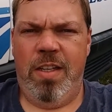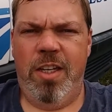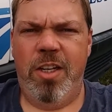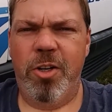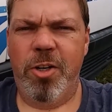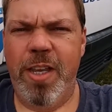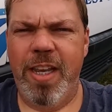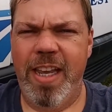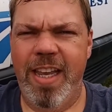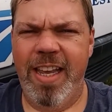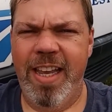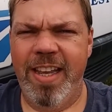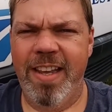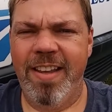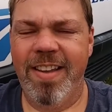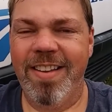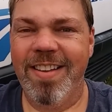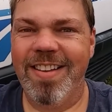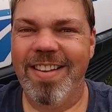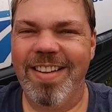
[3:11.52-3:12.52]
Okay,
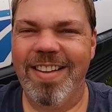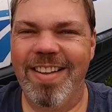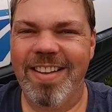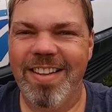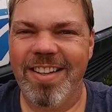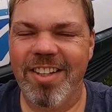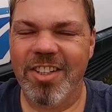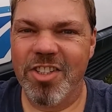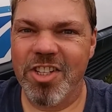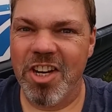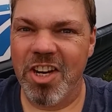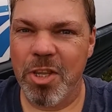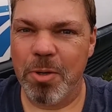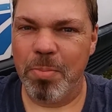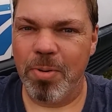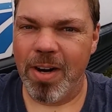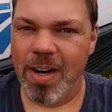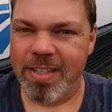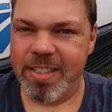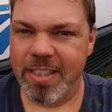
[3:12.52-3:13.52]
there's
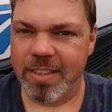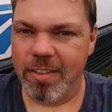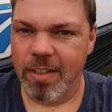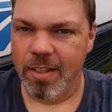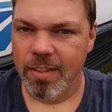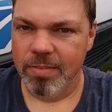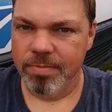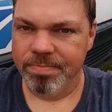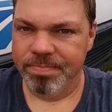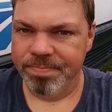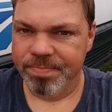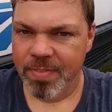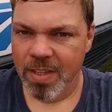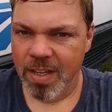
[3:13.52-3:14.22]
another project done.